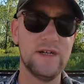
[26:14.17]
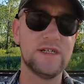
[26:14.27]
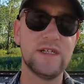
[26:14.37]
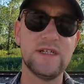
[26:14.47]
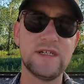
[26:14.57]

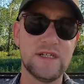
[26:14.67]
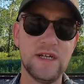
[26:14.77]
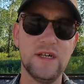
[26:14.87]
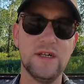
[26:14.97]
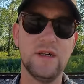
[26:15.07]
is
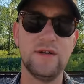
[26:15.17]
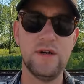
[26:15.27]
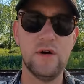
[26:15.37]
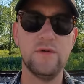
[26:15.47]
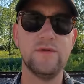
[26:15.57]
still
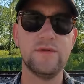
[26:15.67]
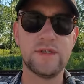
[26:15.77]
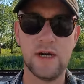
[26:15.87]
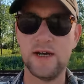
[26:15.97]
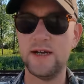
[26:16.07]
no
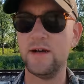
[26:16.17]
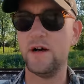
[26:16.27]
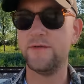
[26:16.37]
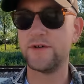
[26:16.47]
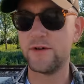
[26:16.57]
sign
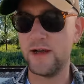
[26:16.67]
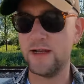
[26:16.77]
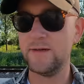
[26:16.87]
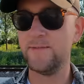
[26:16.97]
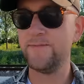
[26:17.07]
of a
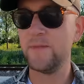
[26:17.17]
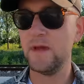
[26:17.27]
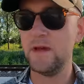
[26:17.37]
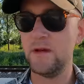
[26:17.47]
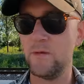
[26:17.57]
train
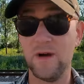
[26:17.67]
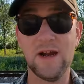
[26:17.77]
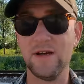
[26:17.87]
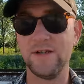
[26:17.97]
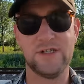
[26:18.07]

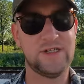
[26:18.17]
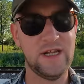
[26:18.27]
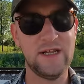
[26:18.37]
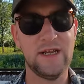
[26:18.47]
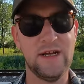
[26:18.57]
we are just
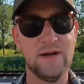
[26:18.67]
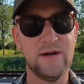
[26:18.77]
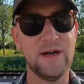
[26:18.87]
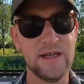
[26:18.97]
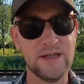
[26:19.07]
sitting
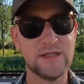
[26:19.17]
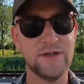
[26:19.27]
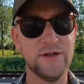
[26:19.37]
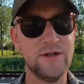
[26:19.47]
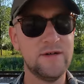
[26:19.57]
here in the
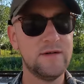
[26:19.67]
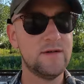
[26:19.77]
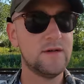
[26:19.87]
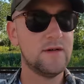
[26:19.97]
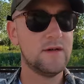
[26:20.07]
sun
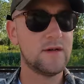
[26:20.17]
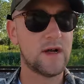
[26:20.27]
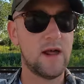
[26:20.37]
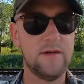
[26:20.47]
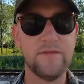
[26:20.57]

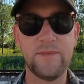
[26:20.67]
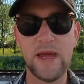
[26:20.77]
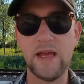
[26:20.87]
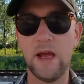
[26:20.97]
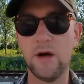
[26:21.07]
kind of
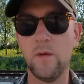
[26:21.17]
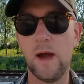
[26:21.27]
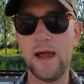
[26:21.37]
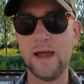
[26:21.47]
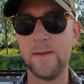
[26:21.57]
baking
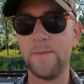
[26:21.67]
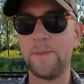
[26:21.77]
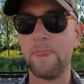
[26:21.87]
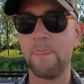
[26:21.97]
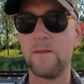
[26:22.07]
away.
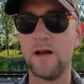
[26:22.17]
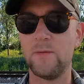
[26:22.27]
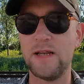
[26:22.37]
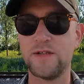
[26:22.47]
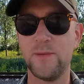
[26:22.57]
I
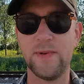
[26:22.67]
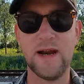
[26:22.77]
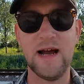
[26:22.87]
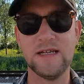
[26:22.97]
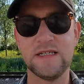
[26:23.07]
went up
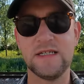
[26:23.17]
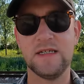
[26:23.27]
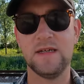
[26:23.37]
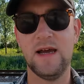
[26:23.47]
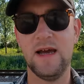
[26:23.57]
and
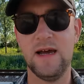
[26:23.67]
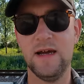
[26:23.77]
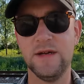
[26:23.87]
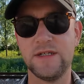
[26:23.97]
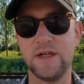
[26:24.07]
asked
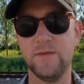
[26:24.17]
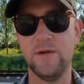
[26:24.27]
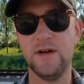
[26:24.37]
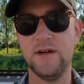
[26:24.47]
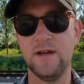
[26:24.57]
uh,
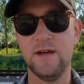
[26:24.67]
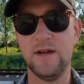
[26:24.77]
someone